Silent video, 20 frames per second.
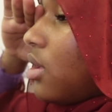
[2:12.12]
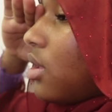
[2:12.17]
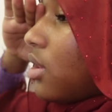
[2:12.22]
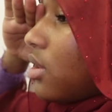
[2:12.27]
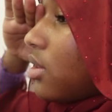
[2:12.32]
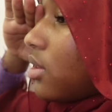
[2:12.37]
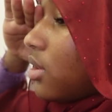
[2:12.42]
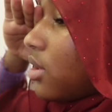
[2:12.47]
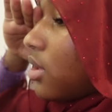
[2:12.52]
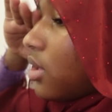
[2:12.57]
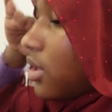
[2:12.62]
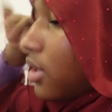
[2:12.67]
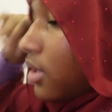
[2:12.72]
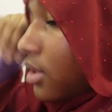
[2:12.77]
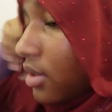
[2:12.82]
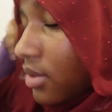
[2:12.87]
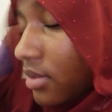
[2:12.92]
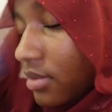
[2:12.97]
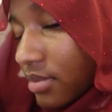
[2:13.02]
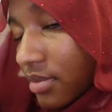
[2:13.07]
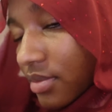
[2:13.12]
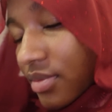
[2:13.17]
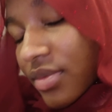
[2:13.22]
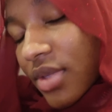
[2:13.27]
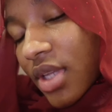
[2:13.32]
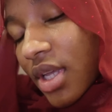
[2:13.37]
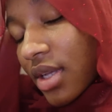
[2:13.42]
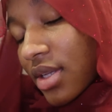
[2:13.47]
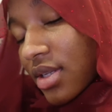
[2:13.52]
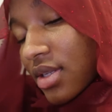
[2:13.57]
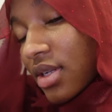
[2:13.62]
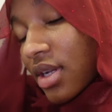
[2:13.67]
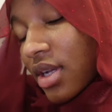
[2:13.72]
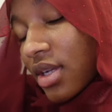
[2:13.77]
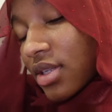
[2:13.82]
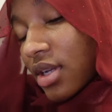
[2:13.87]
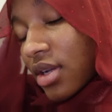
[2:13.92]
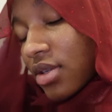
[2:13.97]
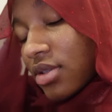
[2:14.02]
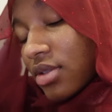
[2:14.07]
And then I
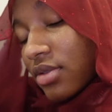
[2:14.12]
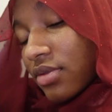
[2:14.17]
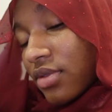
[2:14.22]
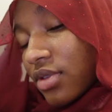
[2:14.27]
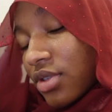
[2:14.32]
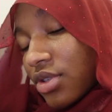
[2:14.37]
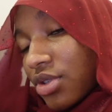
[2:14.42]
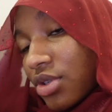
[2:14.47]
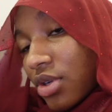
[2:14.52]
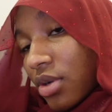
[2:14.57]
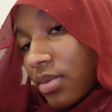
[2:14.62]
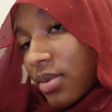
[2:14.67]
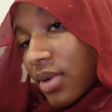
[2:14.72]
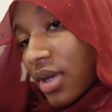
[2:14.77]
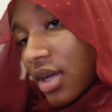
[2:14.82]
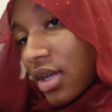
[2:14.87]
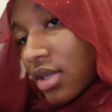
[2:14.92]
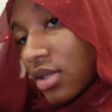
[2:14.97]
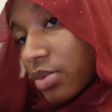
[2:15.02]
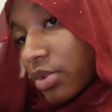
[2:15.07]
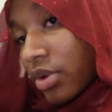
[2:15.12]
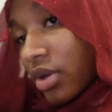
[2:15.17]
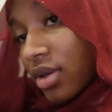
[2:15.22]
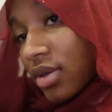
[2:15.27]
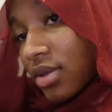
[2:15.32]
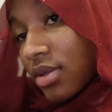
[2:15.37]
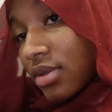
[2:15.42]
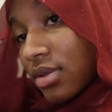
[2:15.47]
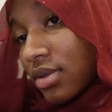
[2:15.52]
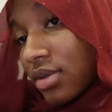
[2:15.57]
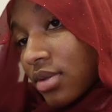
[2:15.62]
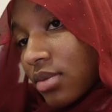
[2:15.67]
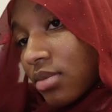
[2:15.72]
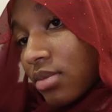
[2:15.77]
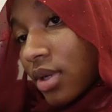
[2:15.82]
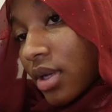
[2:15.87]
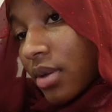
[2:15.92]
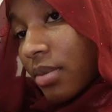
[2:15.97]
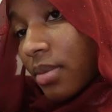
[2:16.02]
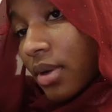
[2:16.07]
sneaked out of the shop, guys, because
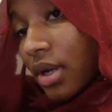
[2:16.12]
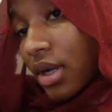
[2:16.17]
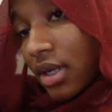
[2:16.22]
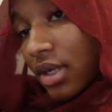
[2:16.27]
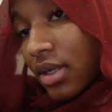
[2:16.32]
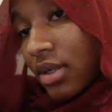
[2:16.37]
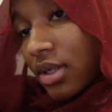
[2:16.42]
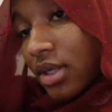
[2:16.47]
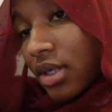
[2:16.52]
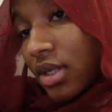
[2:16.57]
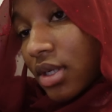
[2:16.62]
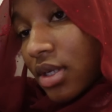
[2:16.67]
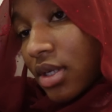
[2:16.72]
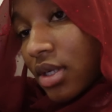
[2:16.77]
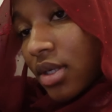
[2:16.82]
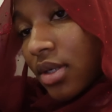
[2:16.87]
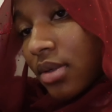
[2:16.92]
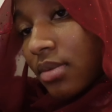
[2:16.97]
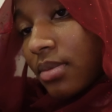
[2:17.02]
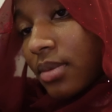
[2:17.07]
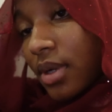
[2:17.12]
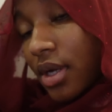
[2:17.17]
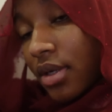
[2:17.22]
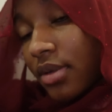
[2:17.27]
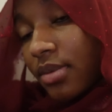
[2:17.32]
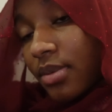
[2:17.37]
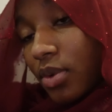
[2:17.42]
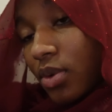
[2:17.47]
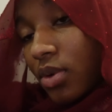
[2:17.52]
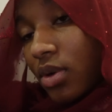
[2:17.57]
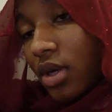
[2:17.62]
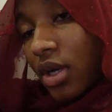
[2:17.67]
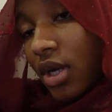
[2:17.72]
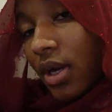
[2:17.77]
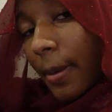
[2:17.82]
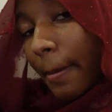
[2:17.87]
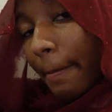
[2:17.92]
my backbone,